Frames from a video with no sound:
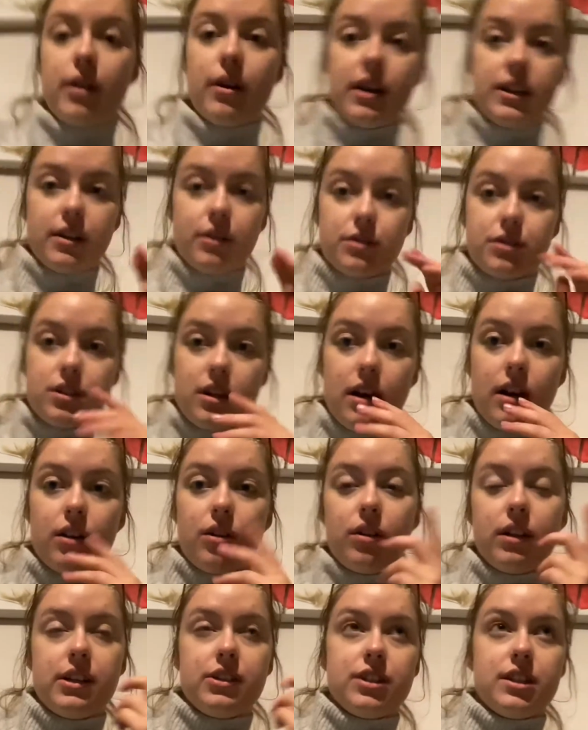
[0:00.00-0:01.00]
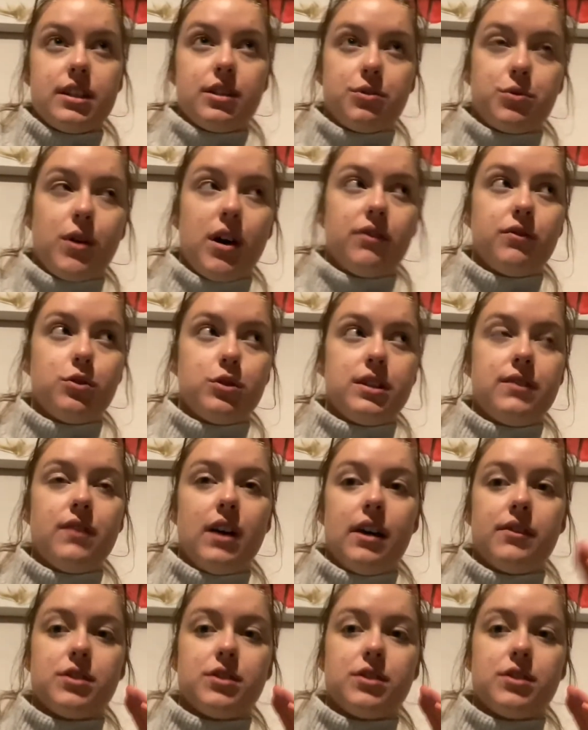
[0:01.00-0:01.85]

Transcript: I don't start college until 12:45,